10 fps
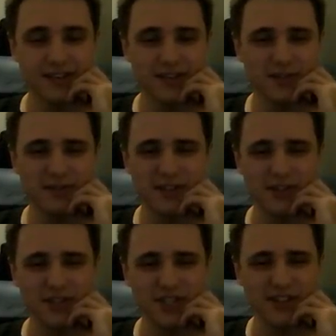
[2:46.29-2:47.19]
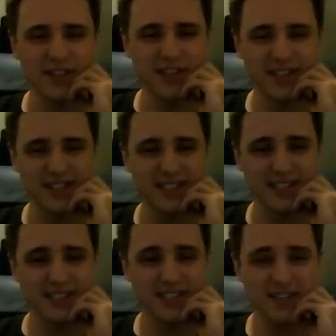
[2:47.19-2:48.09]
due to be launched, I think, in
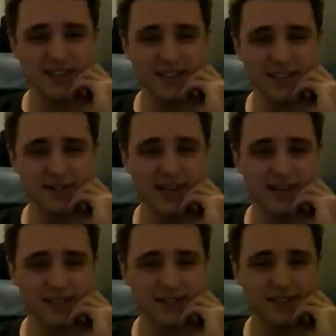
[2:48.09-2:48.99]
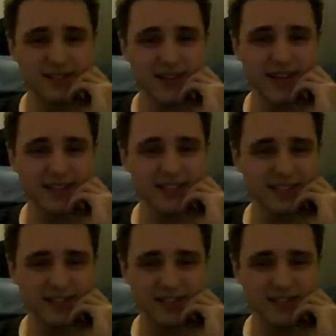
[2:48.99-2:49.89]
6 years,
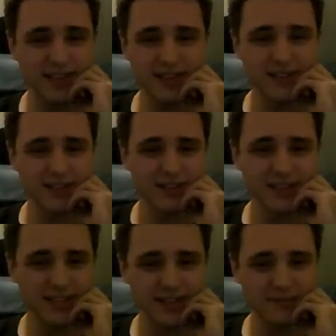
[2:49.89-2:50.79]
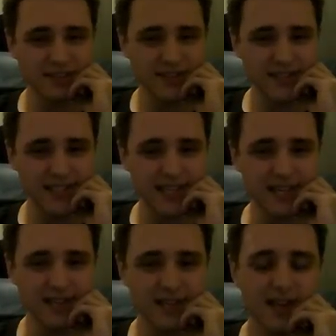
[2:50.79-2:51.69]
2018 or 2019, I believe is the
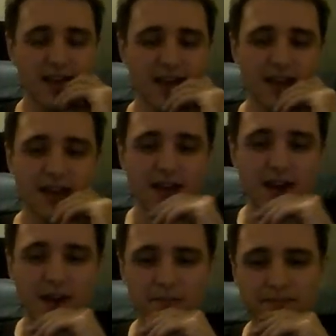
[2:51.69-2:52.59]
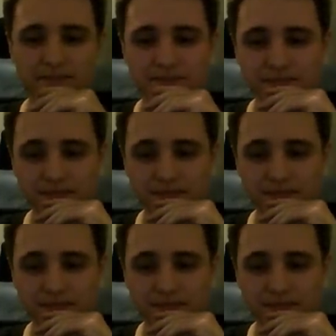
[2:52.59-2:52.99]
date. Now,